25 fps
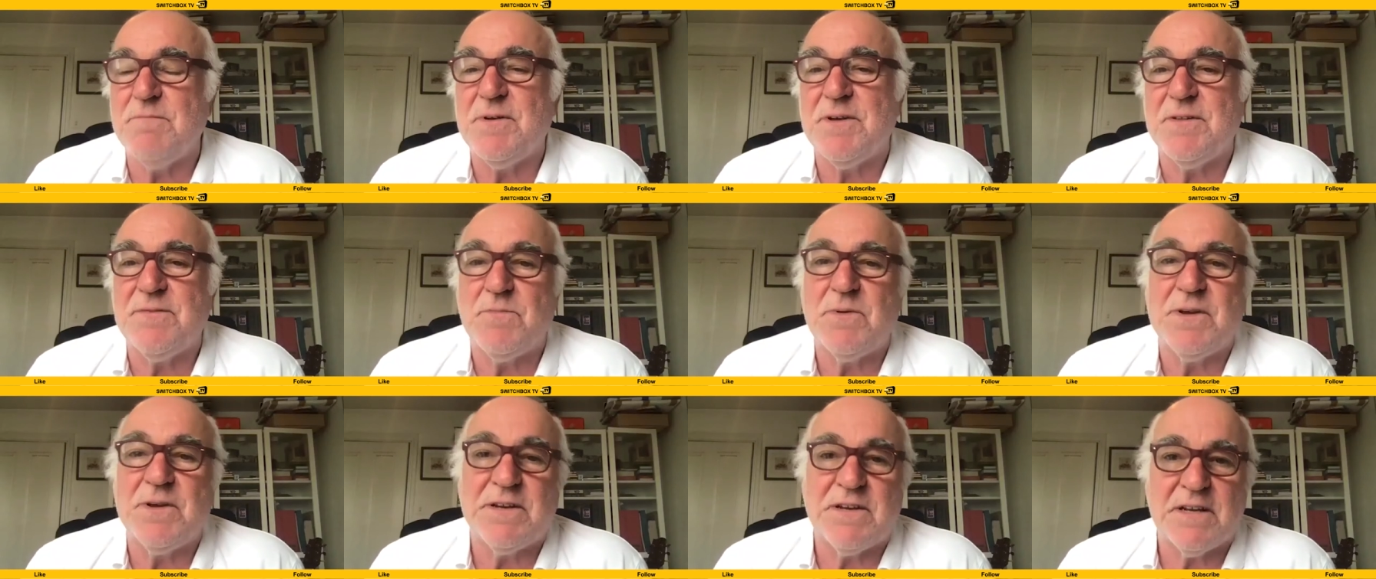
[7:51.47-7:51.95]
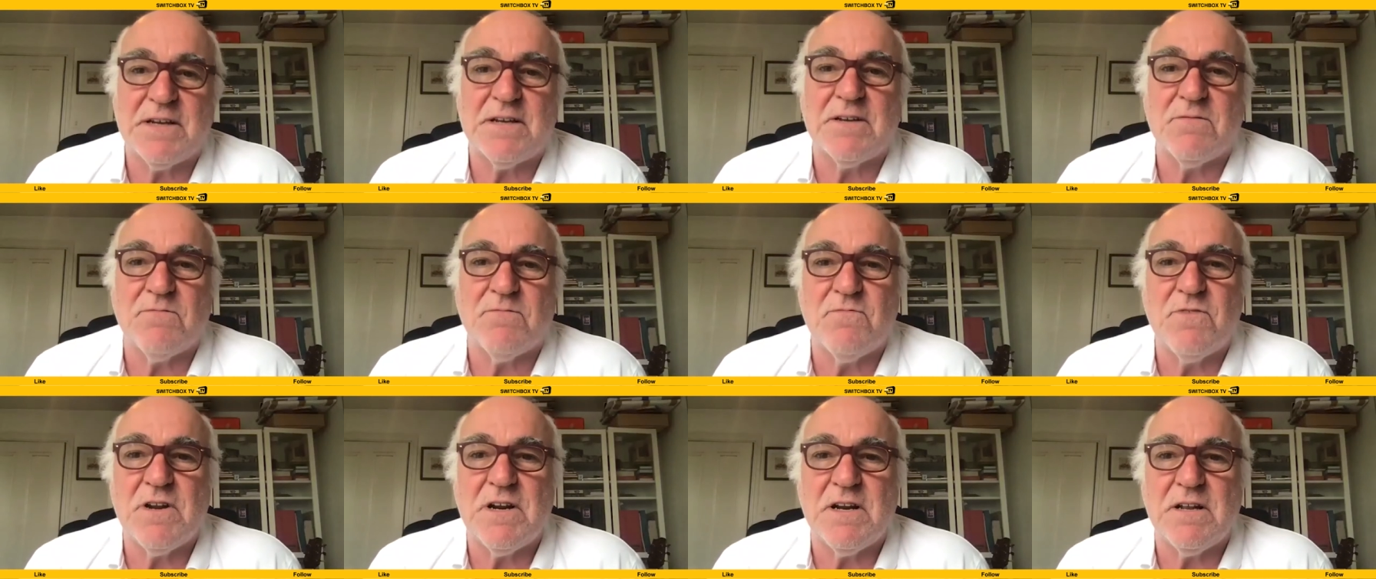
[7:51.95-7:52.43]
but we did a
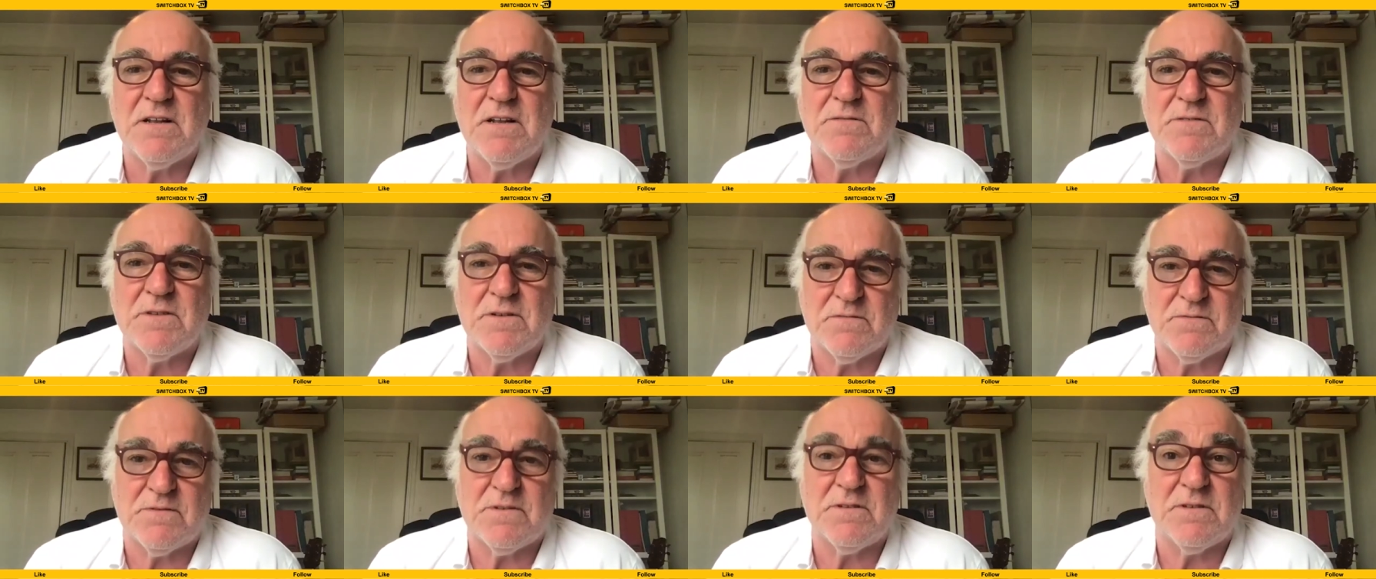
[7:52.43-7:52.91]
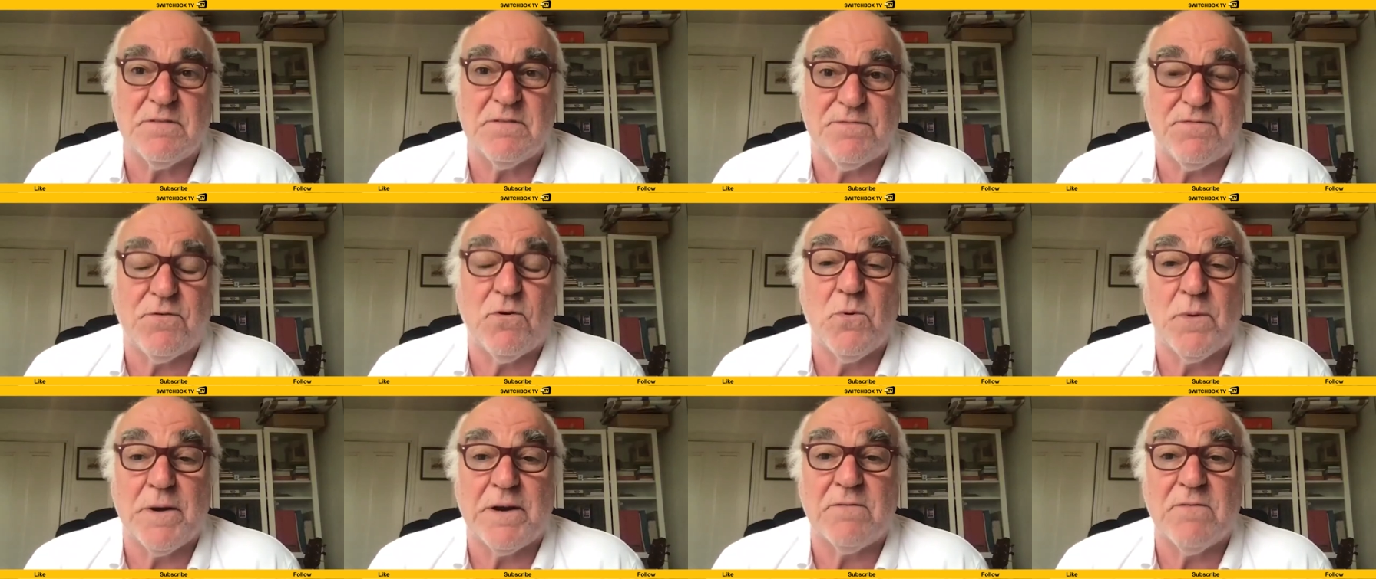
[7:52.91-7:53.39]

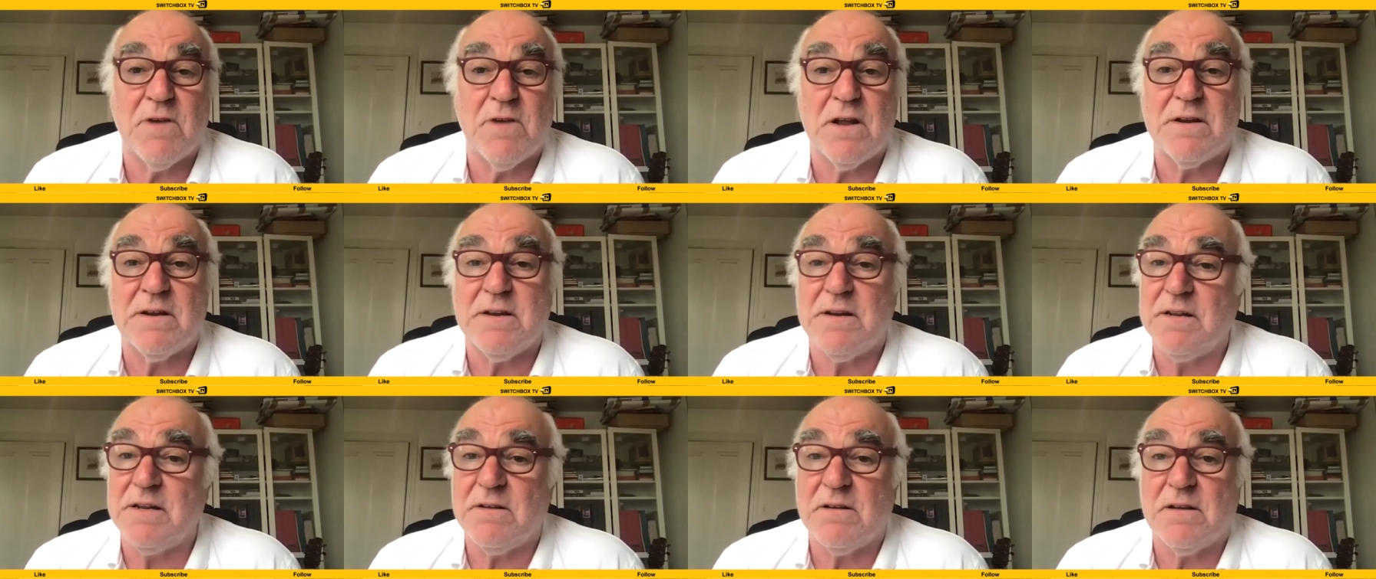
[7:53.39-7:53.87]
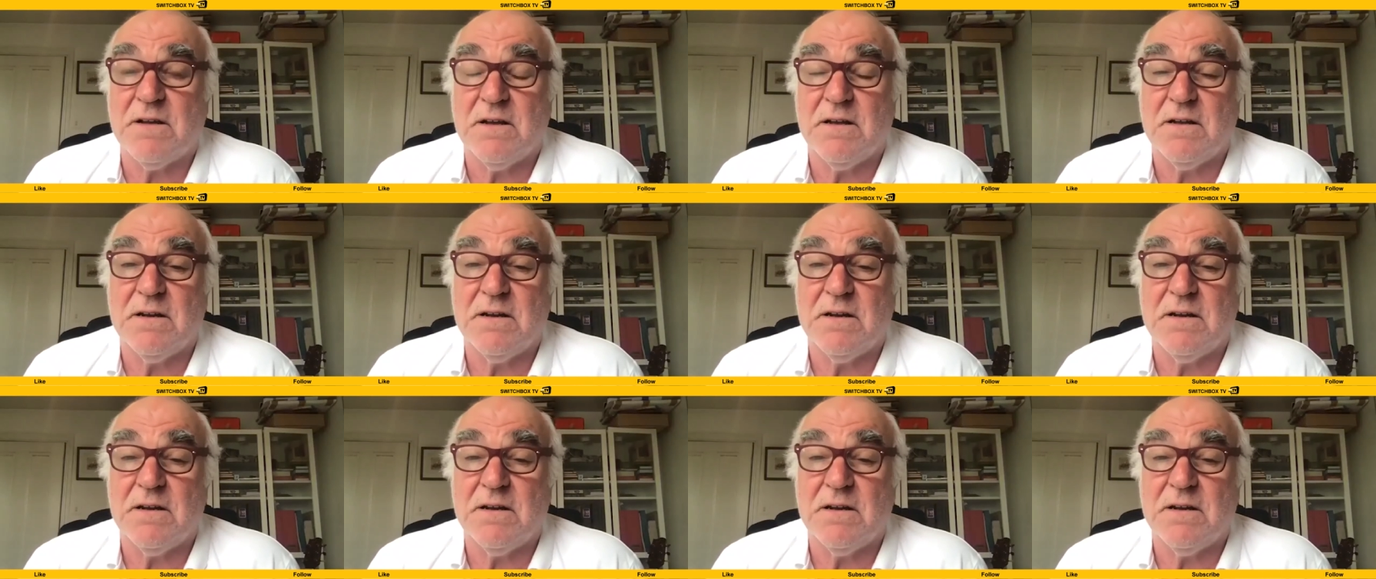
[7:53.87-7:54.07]
4-week run in it,